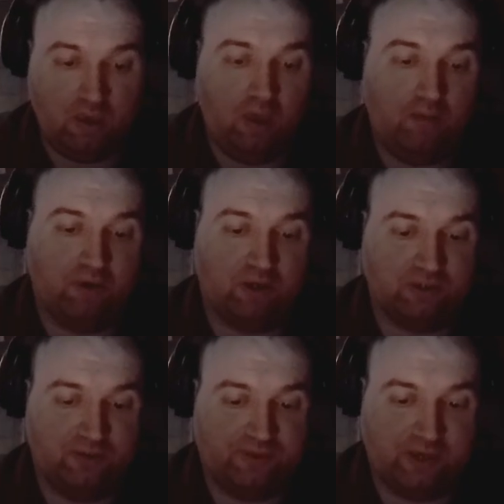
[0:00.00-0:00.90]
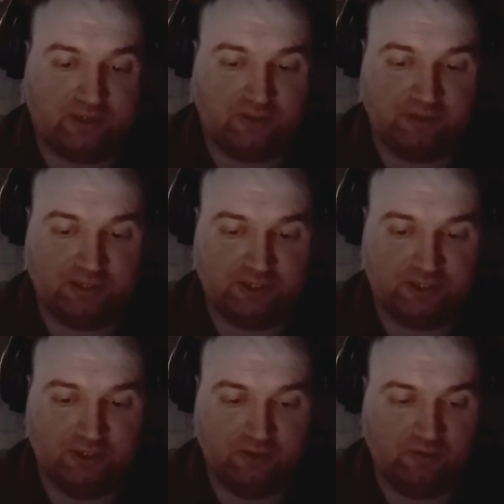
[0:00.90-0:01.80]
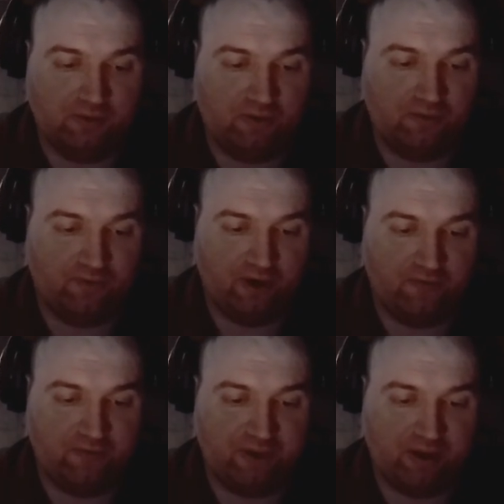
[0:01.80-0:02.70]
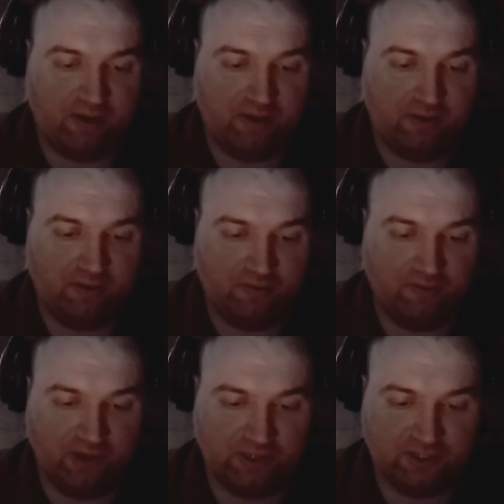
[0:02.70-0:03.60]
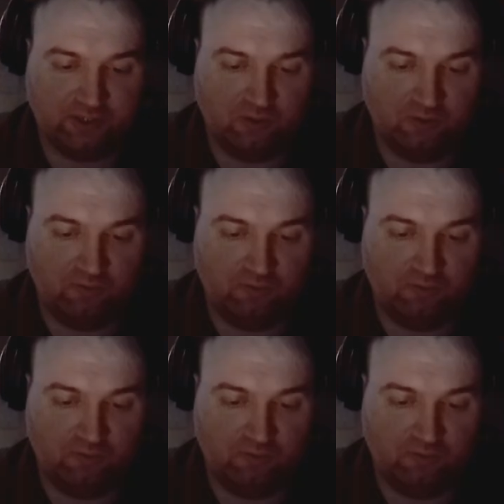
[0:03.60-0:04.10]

Microsoft needs to be sued for every penny they stole.